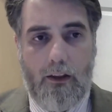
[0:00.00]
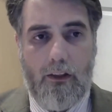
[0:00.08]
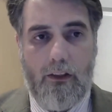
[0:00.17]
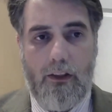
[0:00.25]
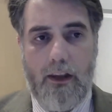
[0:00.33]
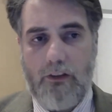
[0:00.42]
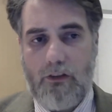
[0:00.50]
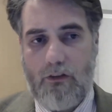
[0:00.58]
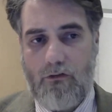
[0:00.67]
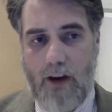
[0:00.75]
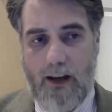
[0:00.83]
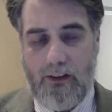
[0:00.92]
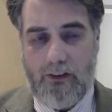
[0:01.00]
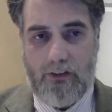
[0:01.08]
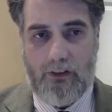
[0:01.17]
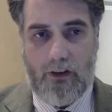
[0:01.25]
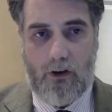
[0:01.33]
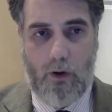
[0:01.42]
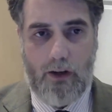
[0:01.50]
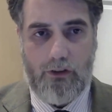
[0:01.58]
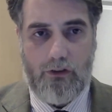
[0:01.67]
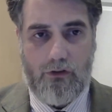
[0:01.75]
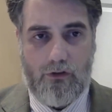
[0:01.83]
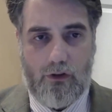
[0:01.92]
This raises the
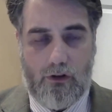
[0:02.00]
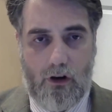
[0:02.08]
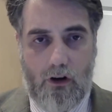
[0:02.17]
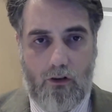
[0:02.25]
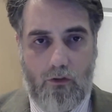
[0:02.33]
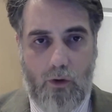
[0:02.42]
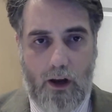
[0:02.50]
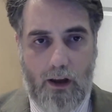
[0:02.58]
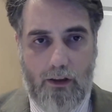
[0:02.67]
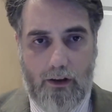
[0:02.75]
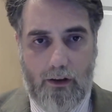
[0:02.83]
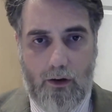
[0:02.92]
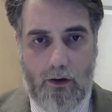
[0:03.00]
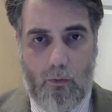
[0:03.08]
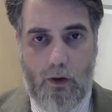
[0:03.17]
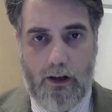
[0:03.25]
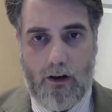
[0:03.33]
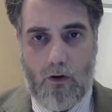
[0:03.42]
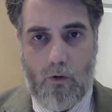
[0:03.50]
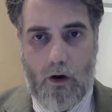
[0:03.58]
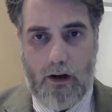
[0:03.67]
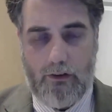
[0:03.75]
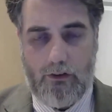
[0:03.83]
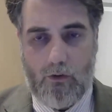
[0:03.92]
question of whether, when
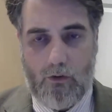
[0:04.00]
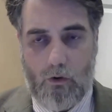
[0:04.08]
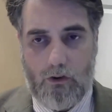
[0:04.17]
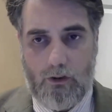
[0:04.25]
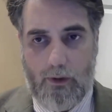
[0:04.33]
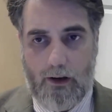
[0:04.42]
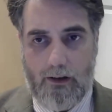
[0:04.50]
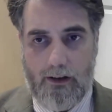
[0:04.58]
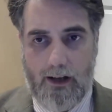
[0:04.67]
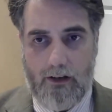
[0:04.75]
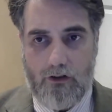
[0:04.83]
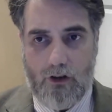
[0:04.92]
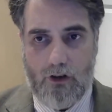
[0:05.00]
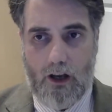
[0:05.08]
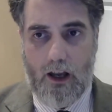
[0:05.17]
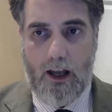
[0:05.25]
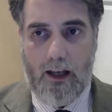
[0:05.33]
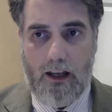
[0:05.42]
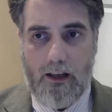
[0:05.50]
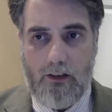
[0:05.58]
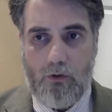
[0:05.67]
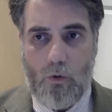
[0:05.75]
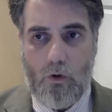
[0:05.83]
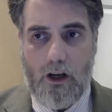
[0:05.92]
Aquinas talks about nature, he is
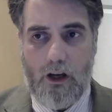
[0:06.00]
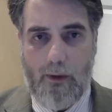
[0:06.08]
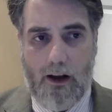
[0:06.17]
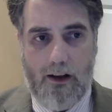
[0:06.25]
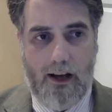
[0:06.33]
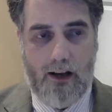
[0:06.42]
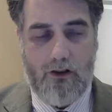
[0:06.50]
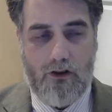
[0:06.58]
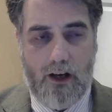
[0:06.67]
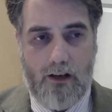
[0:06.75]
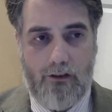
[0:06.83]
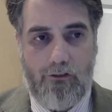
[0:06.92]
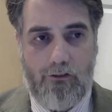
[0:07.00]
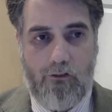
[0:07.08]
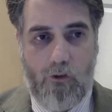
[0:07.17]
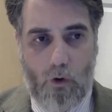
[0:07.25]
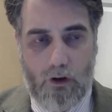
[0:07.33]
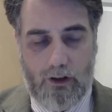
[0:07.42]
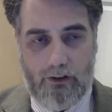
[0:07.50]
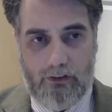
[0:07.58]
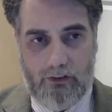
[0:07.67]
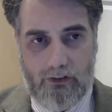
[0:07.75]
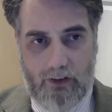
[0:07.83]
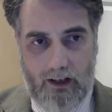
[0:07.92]
talking about nature in a fallen
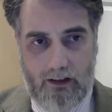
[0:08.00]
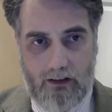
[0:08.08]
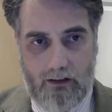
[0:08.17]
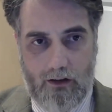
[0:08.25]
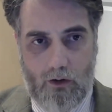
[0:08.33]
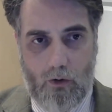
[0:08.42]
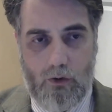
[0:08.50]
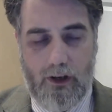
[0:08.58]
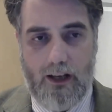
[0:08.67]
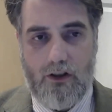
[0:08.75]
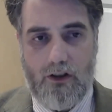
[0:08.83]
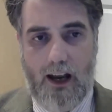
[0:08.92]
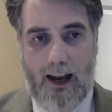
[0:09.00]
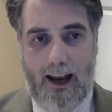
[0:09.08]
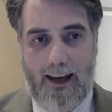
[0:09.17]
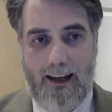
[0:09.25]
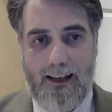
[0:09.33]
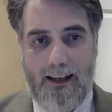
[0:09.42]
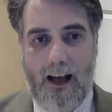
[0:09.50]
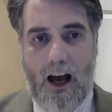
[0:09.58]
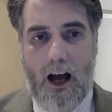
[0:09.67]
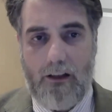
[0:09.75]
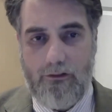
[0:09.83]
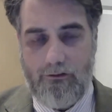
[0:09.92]
state or nature in an
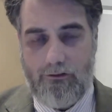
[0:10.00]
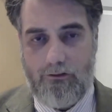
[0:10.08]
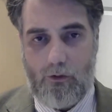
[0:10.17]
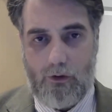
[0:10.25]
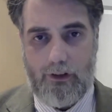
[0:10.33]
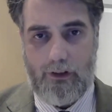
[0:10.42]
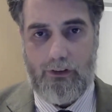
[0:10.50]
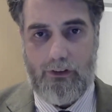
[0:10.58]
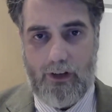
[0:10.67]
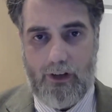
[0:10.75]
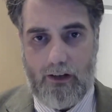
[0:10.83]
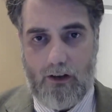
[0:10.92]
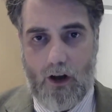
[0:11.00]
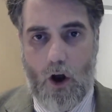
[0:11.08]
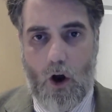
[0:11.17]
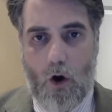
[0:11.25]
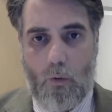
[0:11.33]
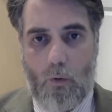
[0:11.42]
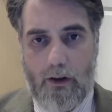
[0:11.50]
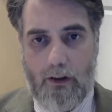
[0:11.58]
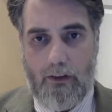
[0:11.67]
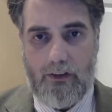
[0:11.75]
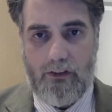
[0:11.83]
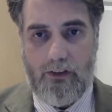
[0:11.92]
unfallen state, whether
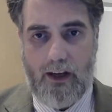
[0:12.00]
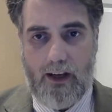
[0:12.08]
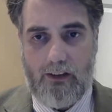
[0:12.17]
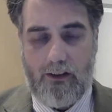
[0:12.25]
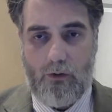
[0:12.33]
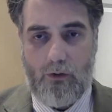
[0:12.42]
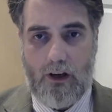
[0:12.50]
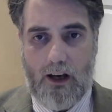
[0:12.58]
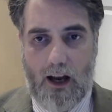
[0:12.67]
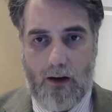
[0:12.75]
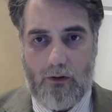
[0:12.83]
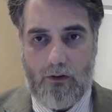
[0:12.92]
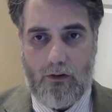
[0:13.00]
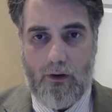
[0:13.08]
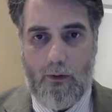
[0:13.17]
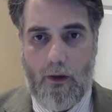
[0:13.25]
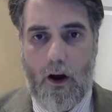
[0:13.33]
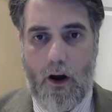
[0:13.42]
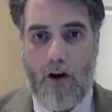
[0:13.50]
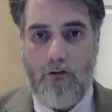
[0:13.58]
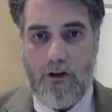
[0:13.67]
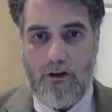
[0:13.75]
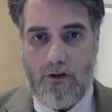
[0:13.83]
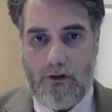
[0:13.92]
this takes into account
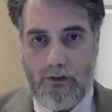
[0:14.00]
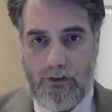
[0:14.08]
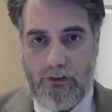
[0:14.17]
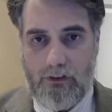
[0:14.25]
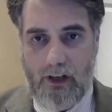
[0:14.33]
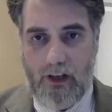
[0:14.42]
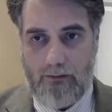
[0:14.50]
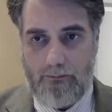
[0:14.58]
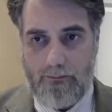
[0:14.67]
original sin.